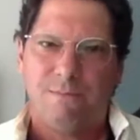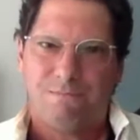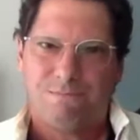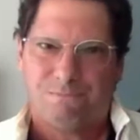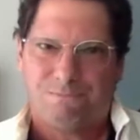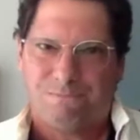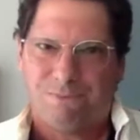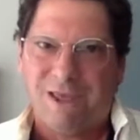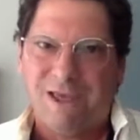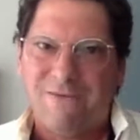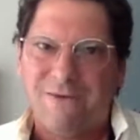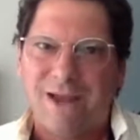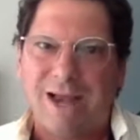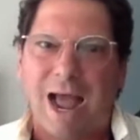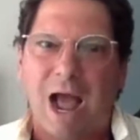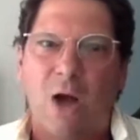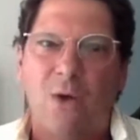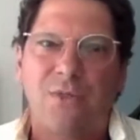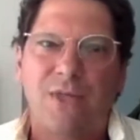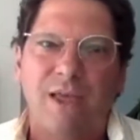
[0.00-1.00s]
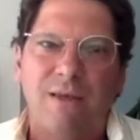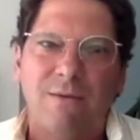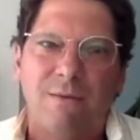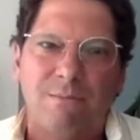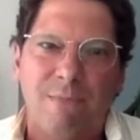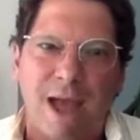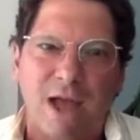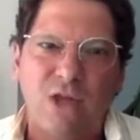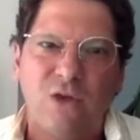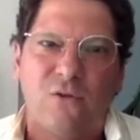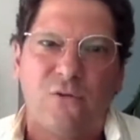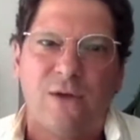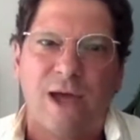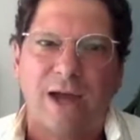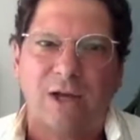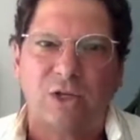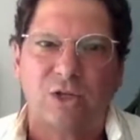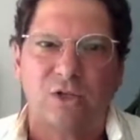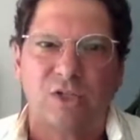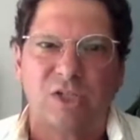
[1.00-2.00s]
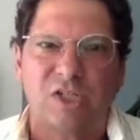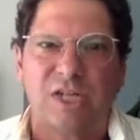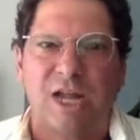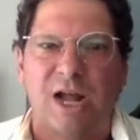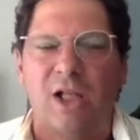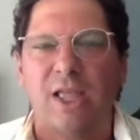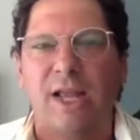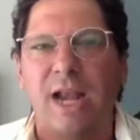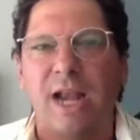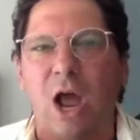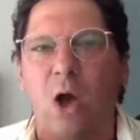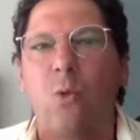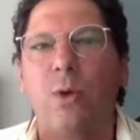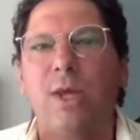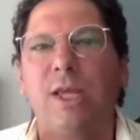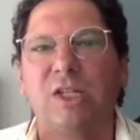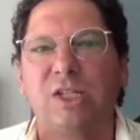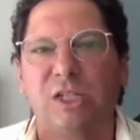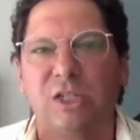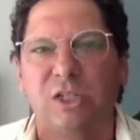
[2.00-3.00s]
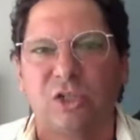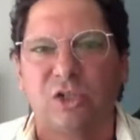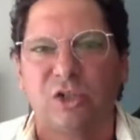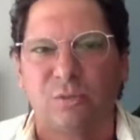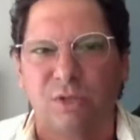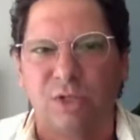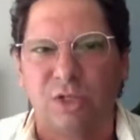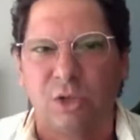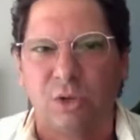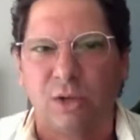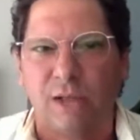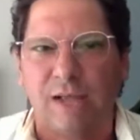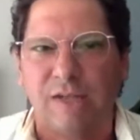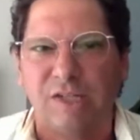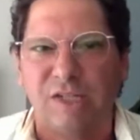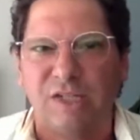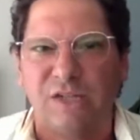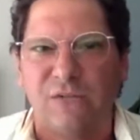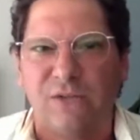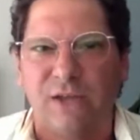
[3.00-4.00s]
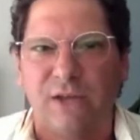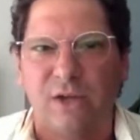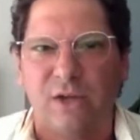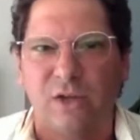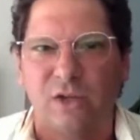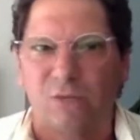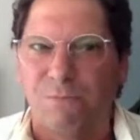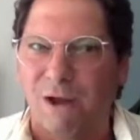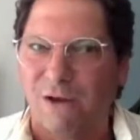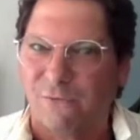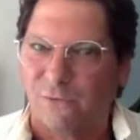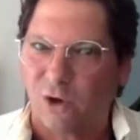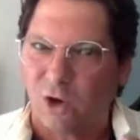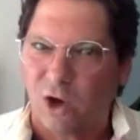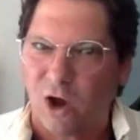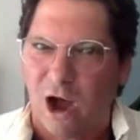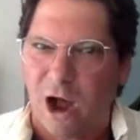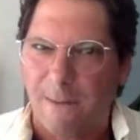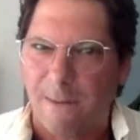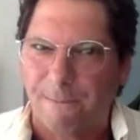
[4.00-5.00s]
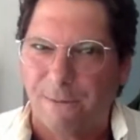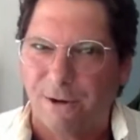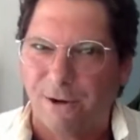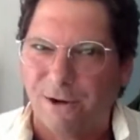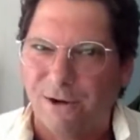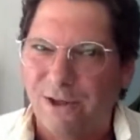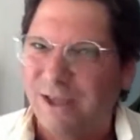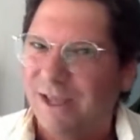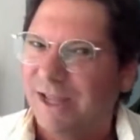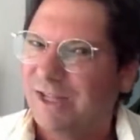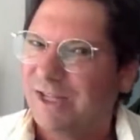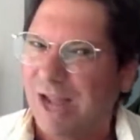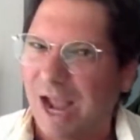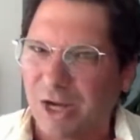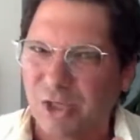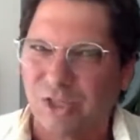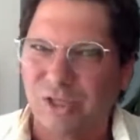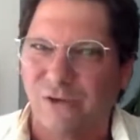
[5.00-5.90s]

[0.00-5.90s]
pivot how they manufacture, sell, and how we as consumers utilize these vehicles. But for copper, it's actually a